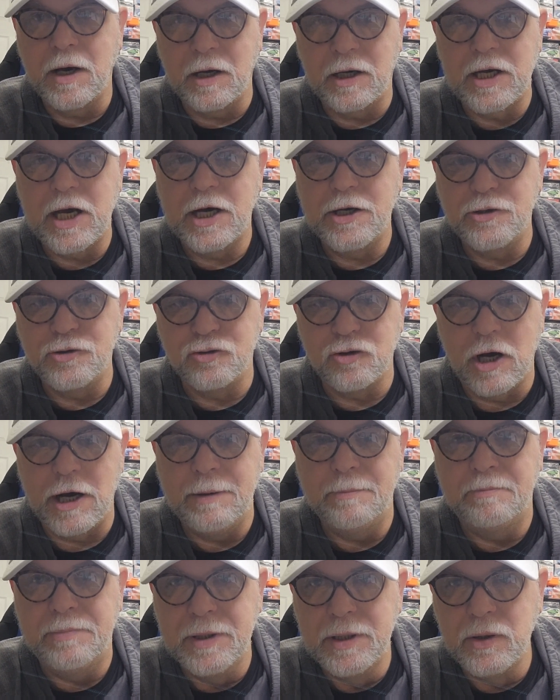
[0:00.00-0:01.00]
cut and dry
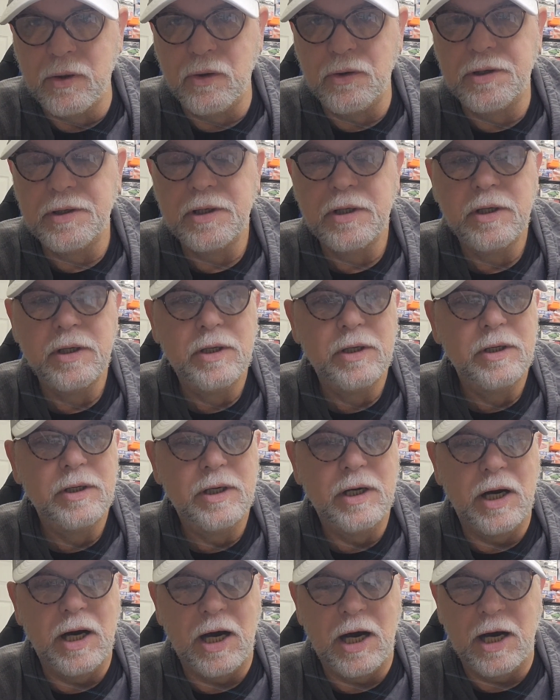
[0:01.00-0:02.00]
build.
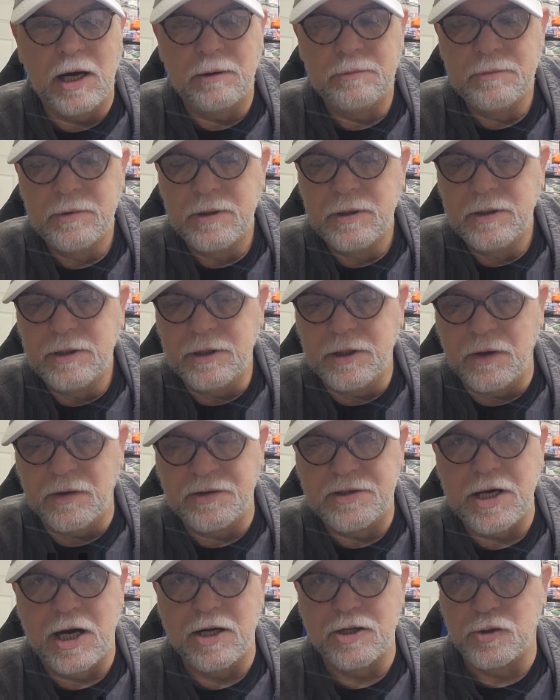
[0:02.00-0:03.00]
The
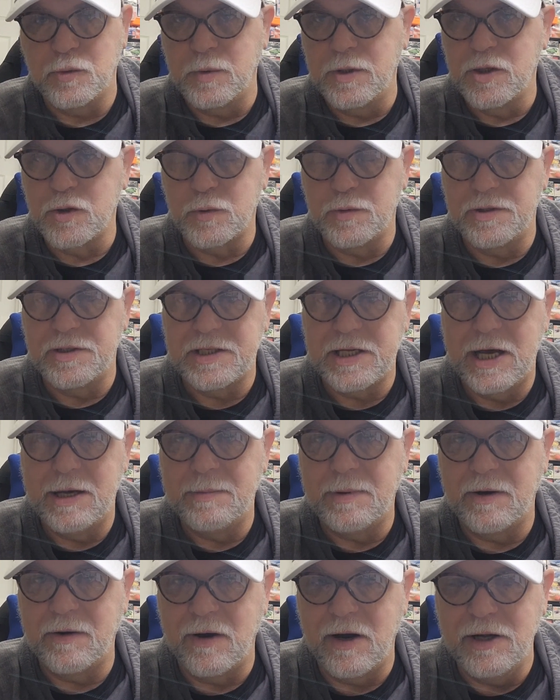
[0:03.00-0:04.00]
tires and wheels were designed
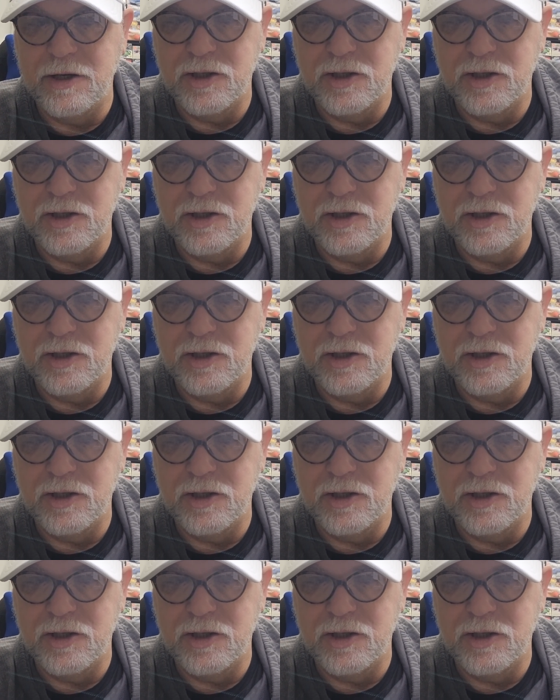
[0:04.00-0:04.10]
by Ryan